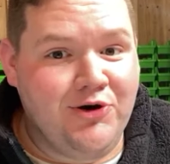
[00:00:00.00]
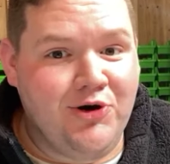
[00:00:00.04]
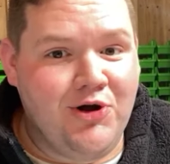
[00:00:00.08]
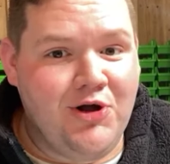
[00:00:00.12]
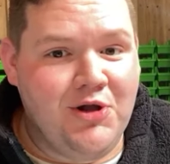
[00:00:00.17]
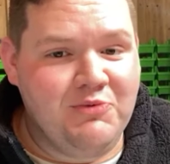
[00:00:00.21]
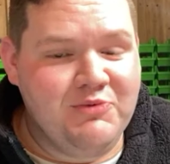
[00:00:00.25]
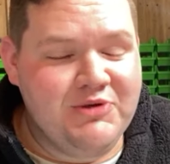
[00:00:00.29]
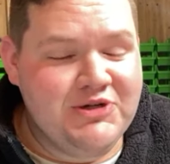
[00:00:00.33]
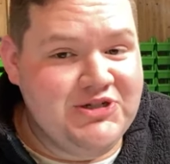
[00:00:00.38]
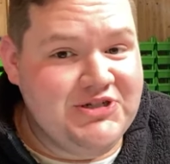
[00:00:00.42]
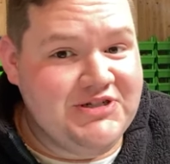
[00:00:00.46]

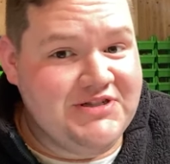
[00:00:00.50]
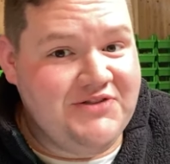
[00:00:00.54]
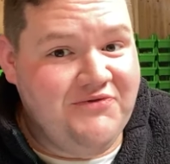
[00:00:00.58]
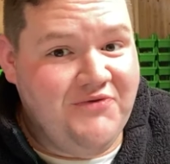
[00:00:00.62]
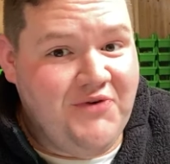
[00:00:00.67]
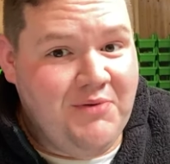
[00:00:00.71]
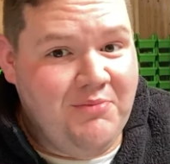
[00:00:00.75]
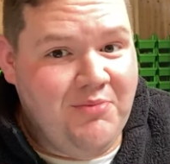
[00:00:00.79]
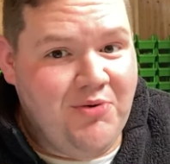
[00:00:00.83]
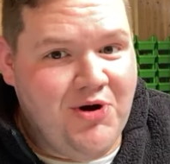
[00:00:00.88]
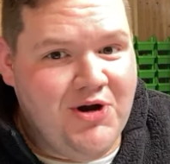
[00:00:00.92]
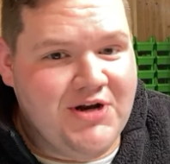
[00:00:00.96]
on, which is the
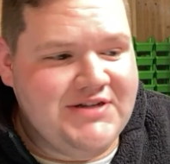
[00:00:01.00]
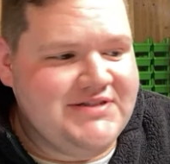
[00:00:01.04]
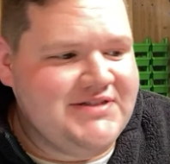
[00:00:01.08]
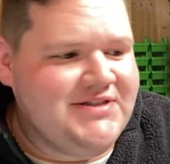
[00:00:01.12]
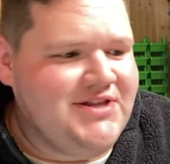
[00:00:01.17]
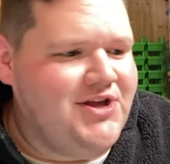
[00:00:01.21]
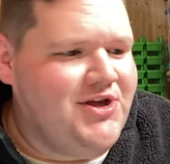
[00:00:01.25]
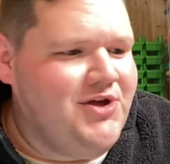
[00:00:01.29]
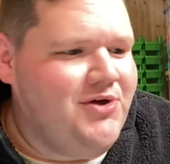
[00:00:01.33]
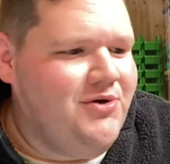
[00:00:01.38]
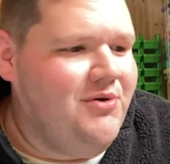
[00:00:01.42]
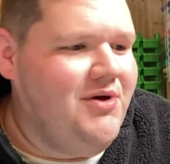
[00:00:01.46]
fun part.
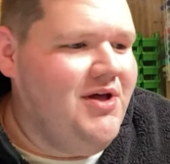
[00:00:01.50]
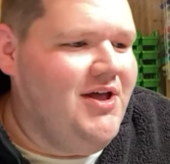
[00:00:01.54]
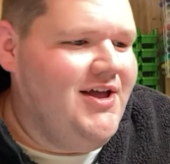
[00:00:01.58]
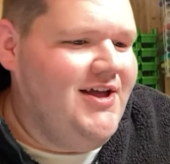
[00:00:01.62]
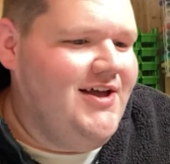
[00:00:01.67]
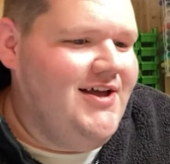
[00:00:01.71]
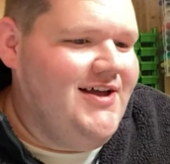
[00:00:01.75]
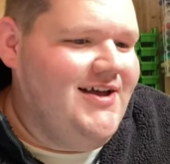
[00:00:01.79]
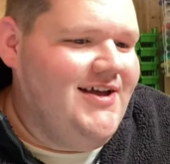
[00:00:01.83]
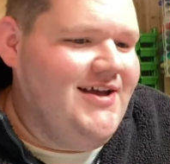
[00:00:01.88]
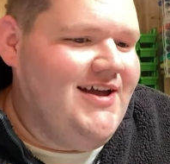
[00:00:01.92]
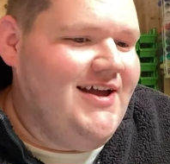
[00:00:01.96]
So,
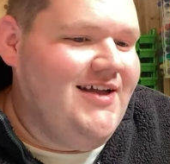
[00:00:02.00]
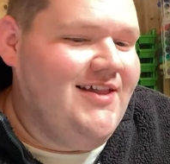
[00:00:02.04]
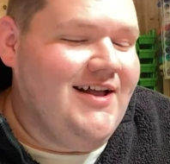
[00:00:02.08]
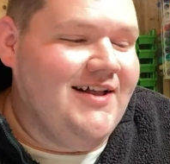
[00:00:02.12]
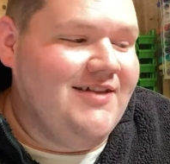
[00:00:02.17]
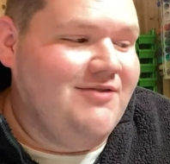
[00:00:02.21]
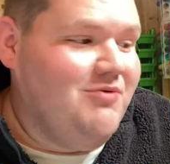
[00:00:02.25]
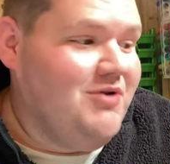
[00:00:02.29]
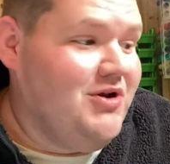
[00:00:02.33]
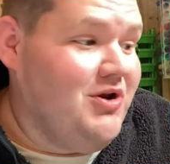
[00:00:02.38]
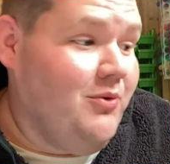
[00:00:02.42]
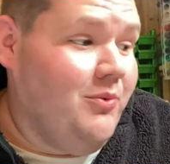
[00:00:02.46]
and
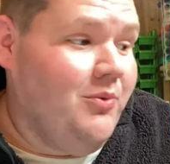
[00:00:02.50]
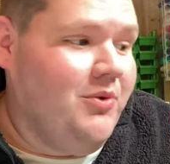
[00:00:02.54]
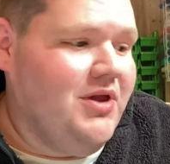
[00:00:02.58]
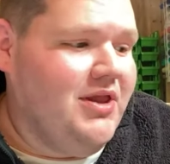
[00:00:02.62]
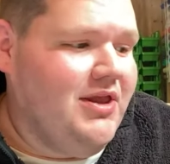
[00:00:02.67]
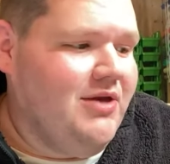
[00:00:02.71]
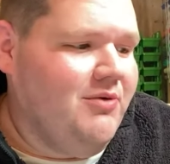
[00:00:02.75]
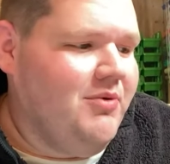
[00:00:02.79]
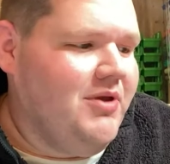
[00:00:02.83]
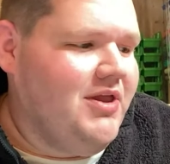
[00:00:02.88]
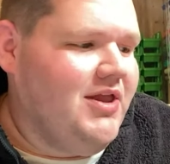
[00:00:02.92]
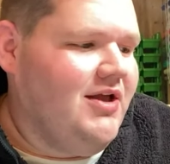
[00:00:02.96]
that's when it
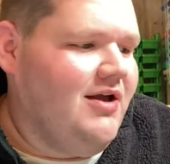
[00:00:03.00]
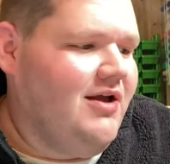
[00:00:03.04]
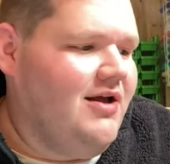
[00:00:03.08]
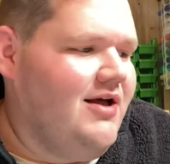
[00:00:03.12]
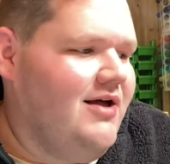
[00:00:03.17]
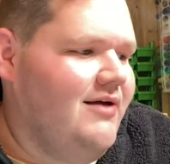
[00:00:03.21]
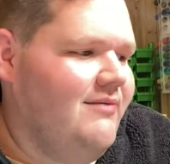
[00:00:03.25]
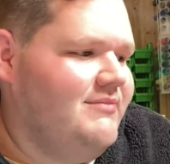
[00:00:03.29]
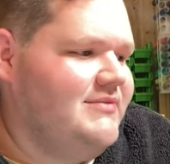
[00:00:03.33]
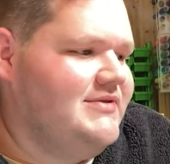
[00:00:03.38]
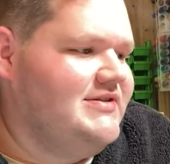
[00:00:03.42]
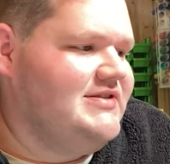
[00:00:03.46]
really, really
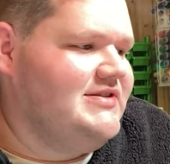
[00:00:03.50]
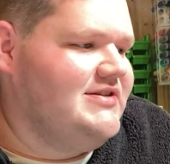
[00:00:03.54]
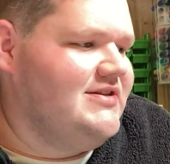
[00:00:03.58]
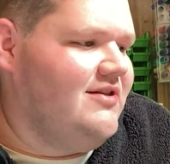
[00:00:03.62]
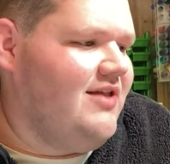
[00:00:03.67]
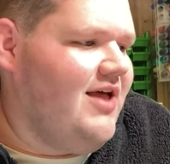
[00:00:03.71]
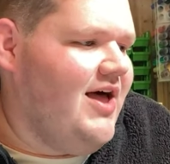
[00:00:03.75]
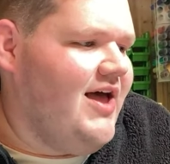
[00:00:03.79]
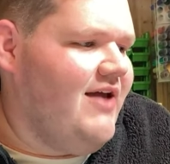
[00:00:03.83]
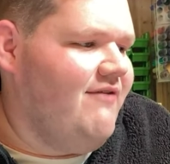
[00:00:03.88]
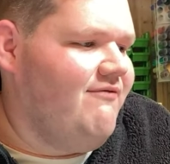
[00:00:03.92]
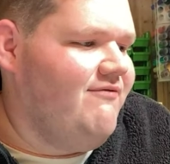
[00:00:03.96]
comes to
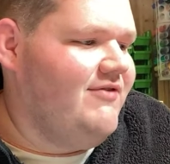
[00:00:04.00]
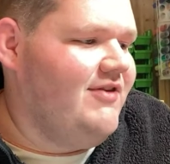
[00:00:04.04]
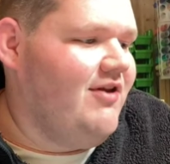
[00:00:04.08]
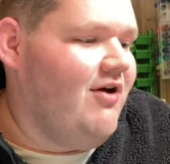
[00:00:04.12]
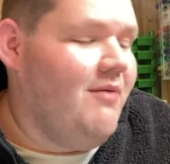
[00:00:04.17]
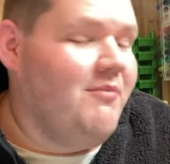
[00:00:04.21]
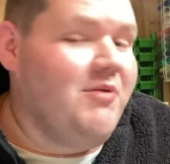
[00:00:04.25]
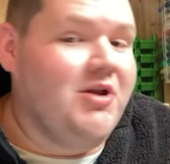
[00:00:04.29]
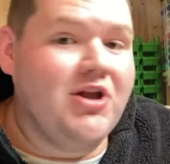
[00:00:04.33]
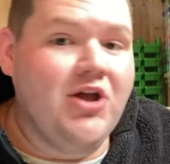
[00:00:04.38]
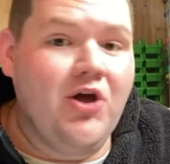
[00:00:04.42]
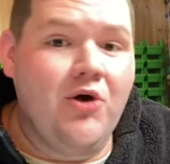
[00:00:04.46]
life. So
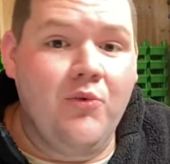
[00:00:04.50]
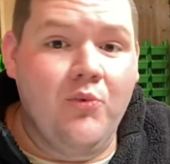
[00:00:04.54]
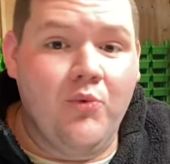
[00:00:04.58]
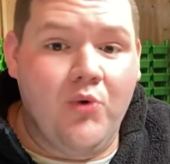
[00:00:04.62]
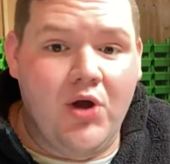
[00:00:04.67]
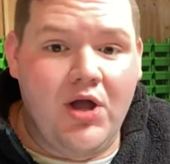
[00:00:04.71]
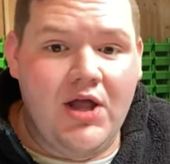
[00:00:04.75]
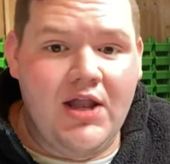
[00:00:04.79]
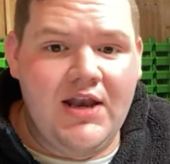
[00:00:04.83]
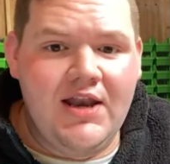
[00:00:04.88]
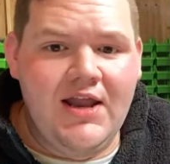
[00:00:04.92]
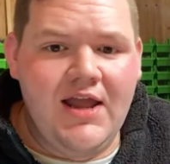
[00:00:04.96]
I'm gonna go
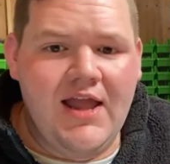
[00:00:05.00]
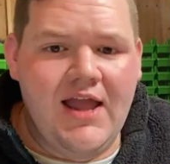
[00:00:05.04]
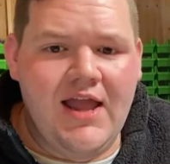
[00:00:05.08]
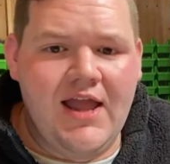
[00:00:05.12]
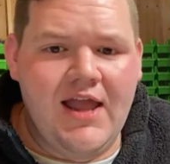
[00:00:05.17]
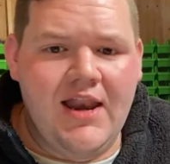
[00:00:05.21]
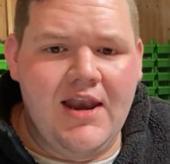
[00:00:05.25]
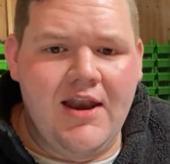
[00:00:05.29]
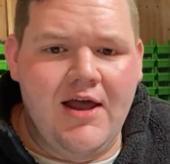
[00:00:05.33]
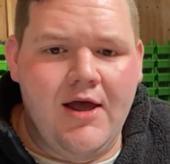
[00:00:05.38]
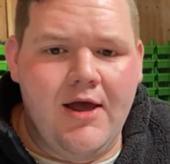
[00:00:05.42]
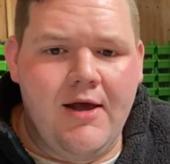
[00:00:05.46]
run
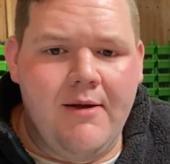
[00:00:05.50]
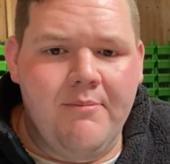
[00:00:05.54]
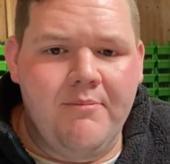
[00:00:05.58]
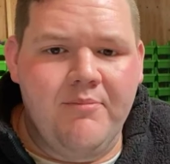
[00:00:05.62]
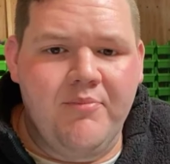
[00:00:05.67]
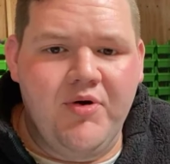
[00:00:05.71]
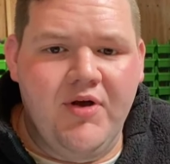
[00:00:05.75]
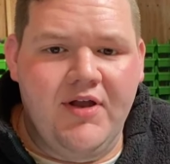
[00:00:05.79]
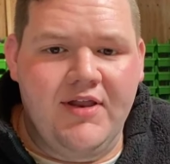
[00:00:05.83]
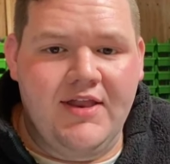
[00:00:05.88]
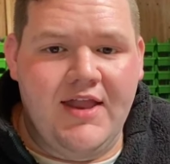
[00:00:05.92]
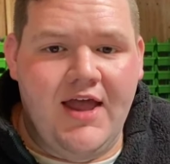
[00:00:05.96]
and
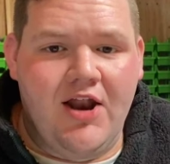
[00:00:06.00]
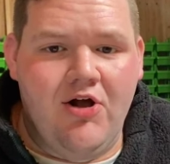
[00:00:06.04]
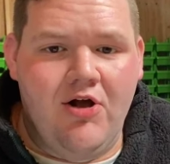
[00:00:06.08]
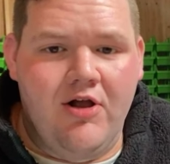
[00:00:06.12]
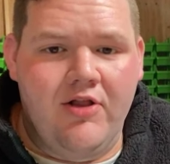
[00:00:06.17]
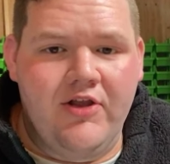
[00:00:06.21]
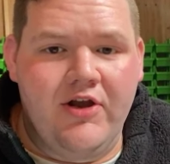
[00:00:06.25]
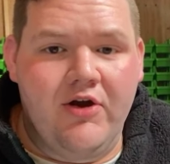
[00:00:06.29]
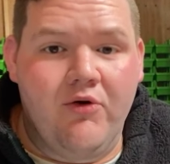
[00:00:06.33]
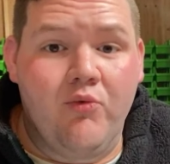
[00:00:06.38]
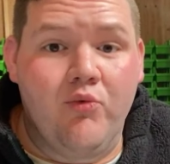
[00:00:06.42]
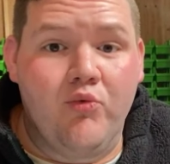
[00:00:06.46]
put that
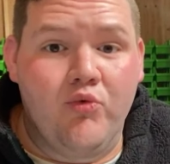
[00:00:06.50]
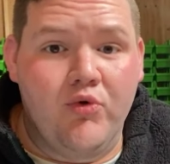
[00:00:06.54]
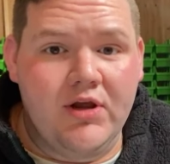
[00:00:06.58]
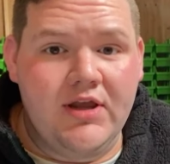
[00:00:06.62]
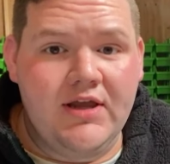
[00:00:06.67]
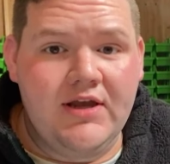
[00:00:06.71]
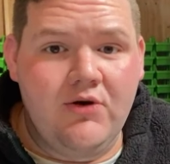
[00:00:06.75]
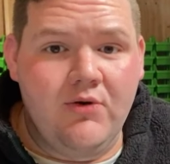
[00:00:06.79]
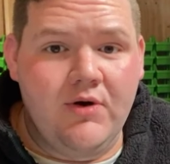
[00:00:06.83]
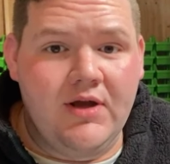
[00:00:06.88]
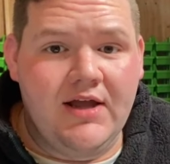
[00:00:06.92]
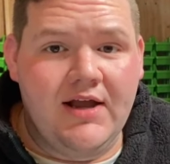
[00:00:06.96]
on there
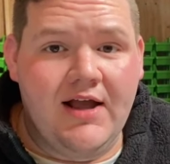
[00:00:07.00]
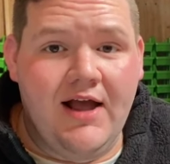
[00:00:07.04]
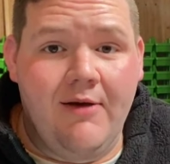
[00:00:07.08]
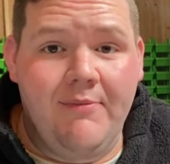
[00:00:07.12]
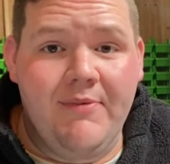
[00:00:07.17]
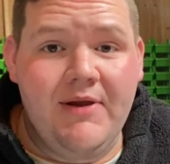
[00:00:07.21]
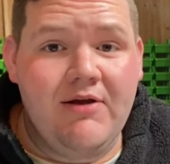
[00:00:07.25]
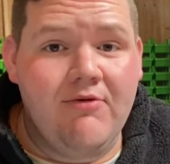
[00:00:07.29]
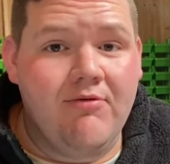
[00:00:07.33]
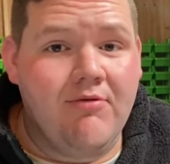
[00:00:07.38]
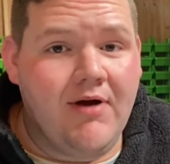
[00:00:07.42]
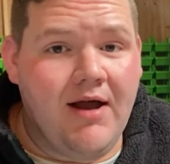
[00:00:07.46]
really quick. I'll
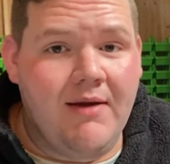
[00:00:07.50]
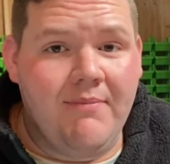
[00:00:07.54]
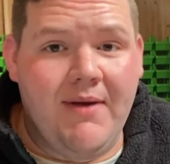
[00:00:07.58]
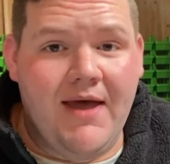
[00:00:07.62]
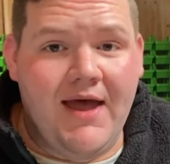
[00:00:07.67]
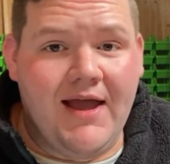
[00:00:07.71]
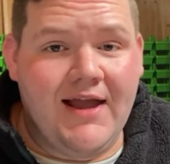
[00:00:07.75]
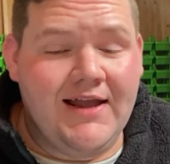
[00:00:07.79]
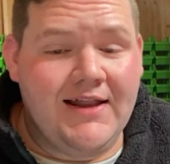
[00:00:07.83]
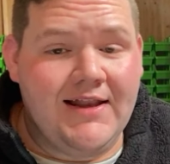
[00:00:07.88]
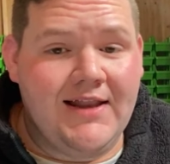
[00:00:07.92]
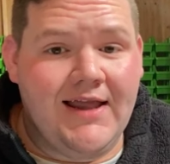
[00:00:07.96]
be right
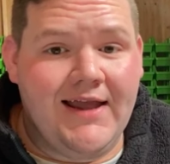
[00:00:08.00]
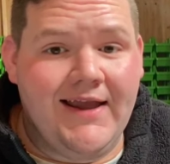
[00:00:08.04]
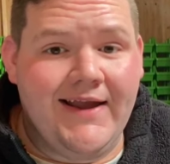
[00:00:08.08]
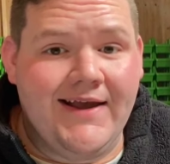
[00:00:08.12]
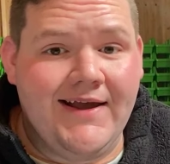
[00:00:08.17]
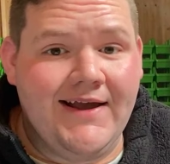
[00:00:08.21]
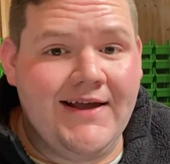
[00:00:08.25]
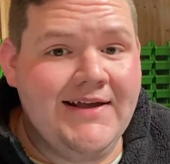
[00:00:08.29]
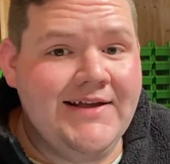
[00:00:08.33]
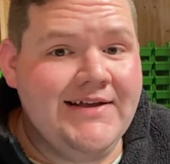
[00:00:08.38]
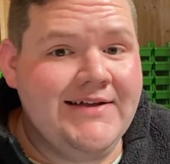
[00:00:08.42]
back in like,